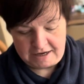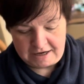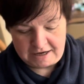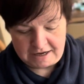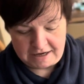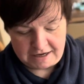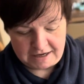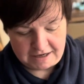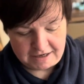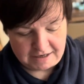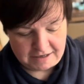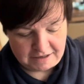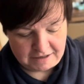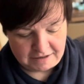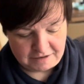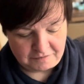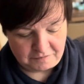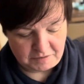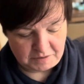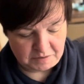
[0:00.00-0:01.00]

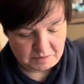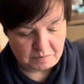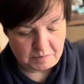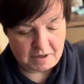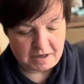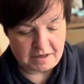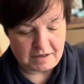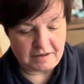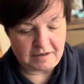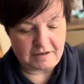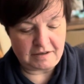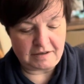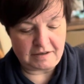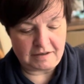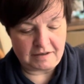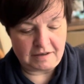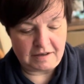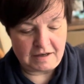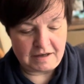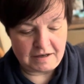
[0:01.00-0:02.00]
and this one,
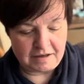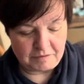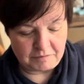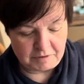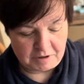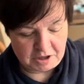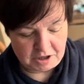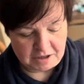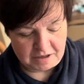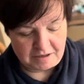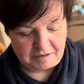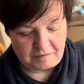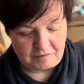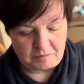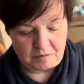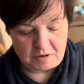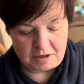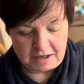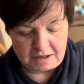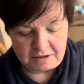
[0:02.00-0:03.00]
which I am
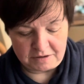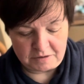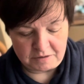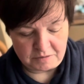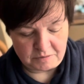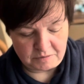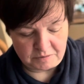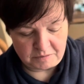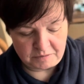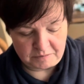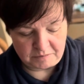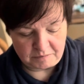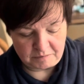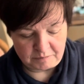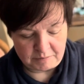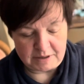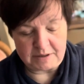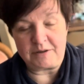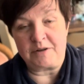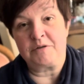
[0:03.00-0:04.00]
trying to,
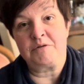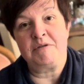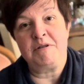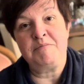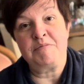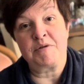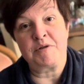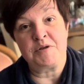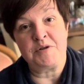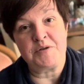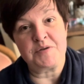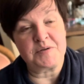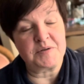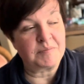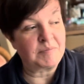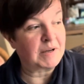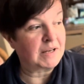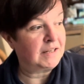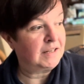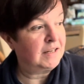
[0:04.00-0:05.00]
well, not reproduce,
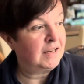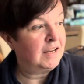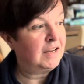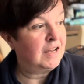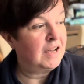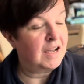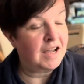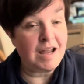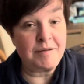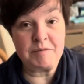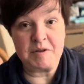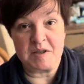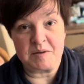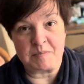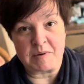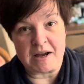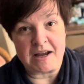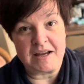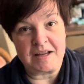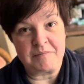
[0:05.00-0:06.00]
but I'm
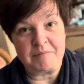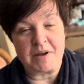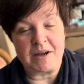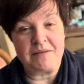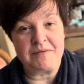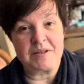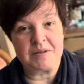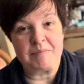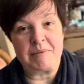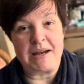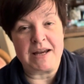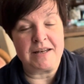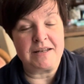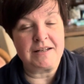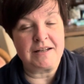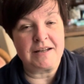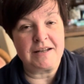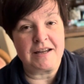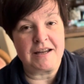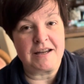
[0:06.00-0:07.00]
inspired by this
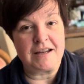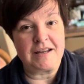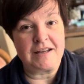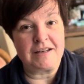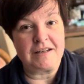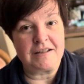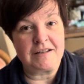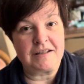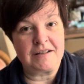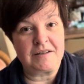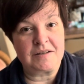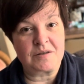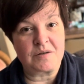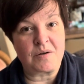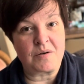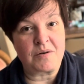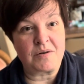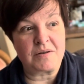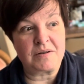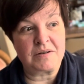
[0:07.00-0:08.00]
painting, and it's
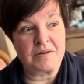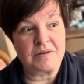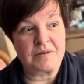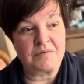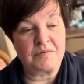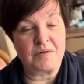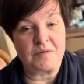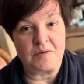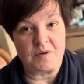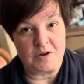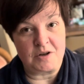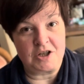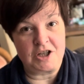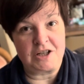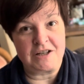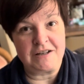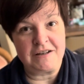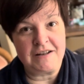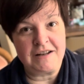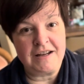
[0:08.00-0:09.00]
called The
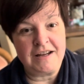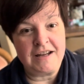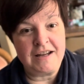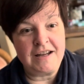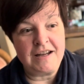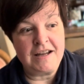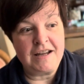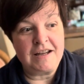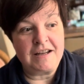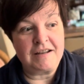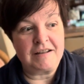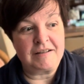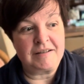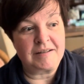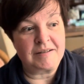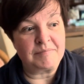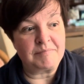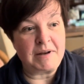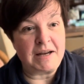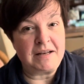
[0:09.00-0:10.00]
Virgin.
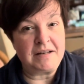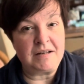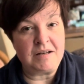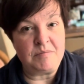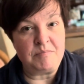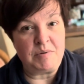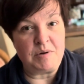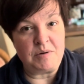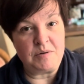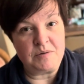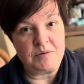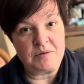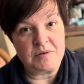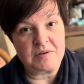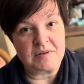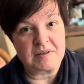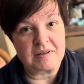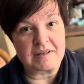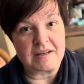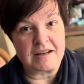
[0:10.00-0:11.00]
It's mainly
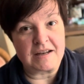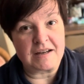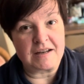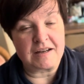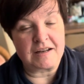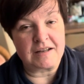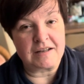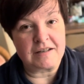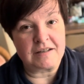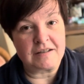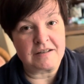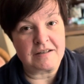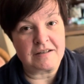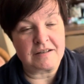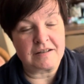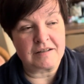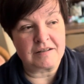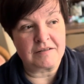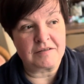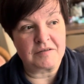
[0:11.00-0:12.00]
blues, and
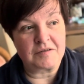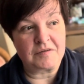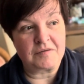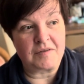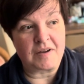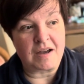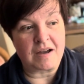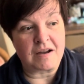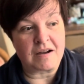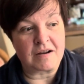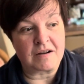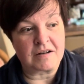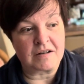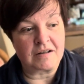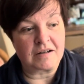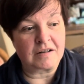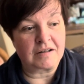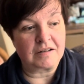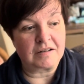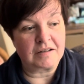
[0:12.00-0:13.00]
there
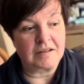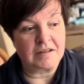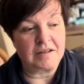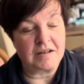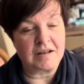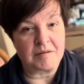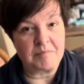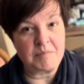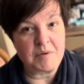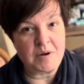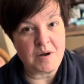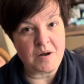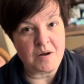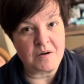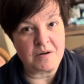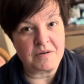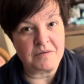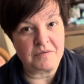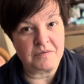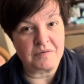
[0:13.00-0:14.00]
are a number
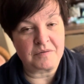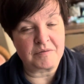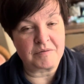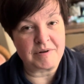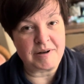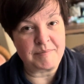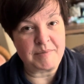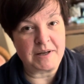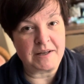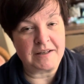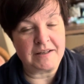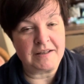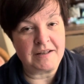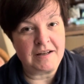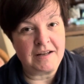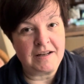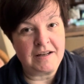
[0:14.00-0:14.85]
of women